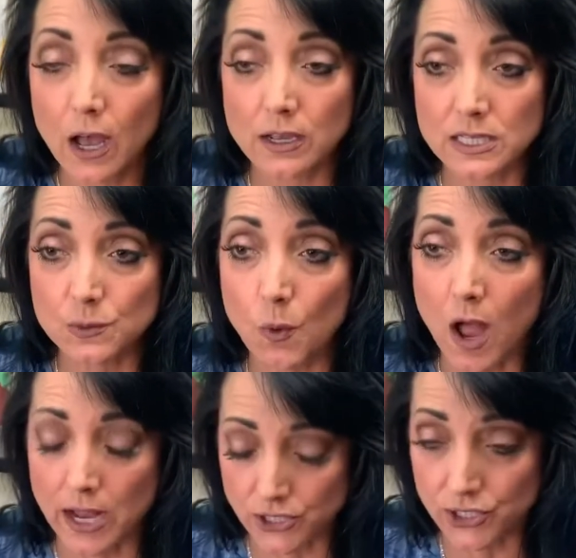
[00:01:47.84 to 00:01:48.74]
a
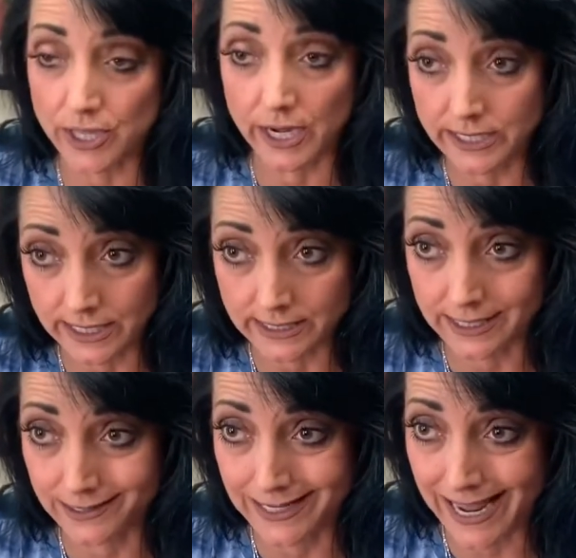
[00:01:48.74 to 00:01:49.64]
swatch that I did
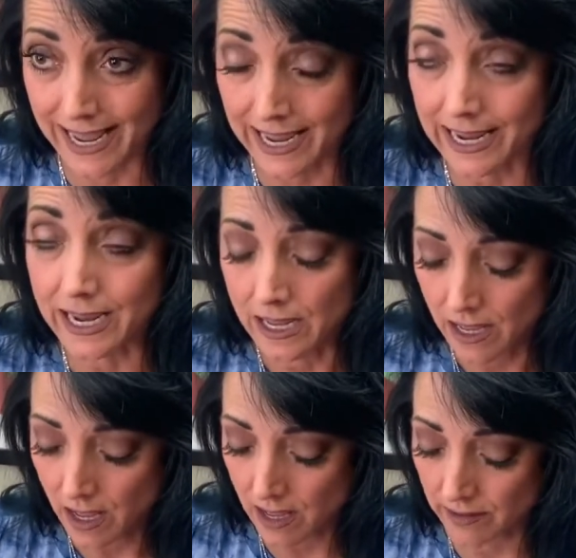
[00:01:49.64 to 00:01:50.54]
today
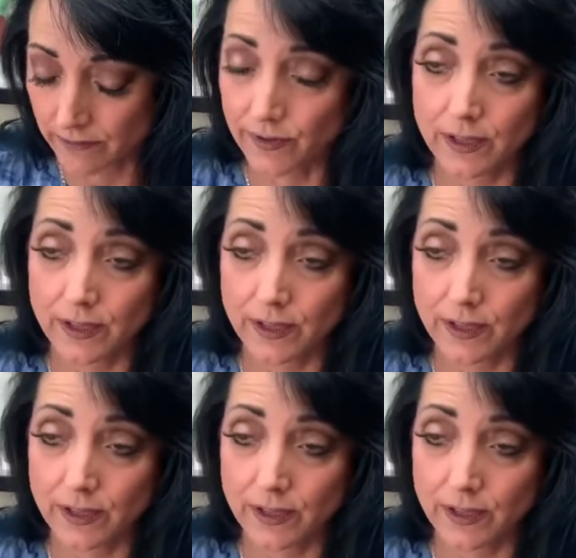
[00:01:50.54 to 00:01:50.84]
of